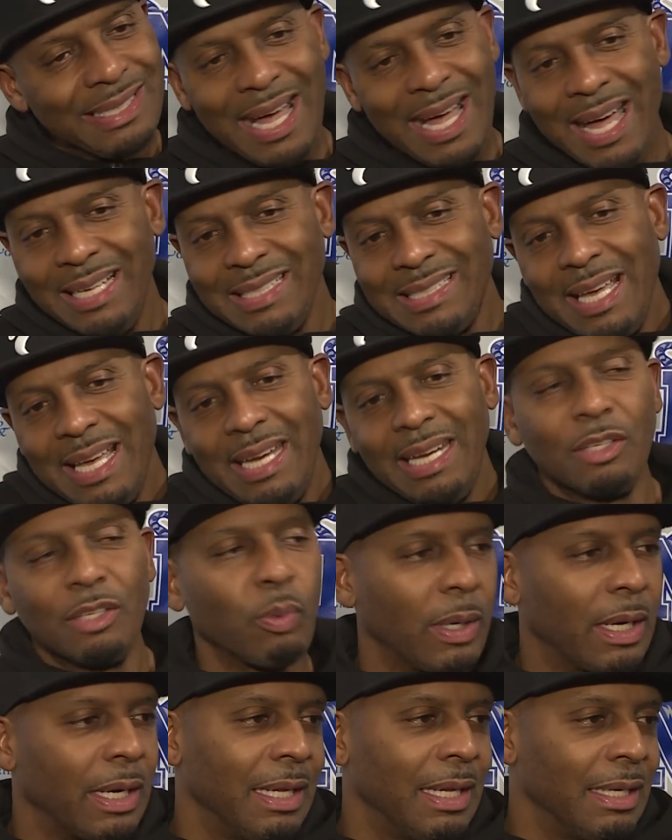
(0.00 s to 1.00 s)
hindsight is
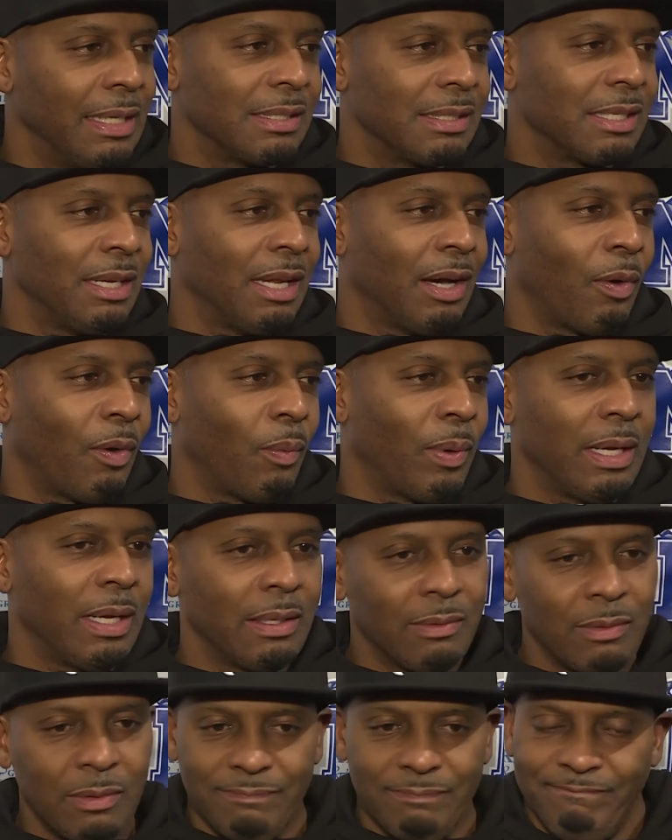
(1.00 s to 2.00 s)
what it is. You know,
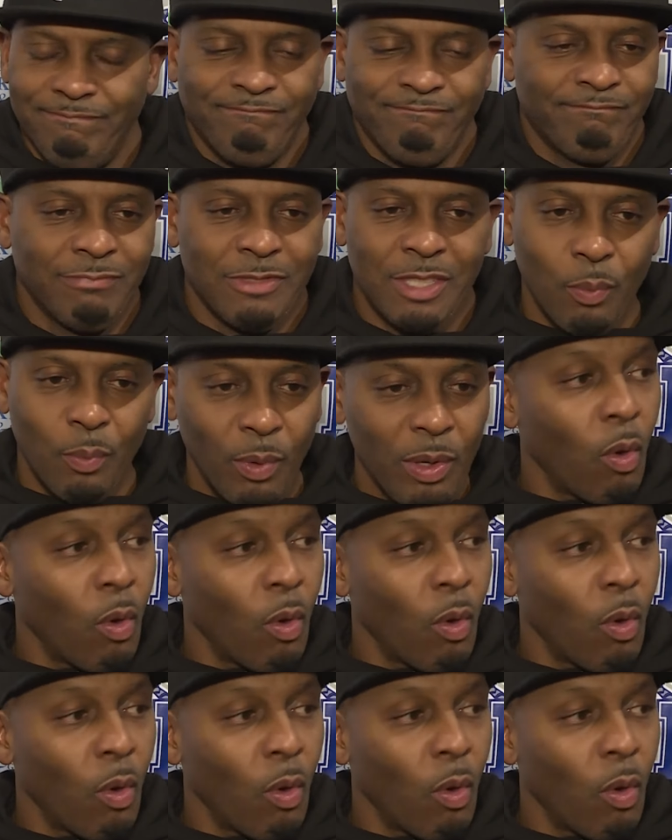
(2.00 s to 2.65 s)
we we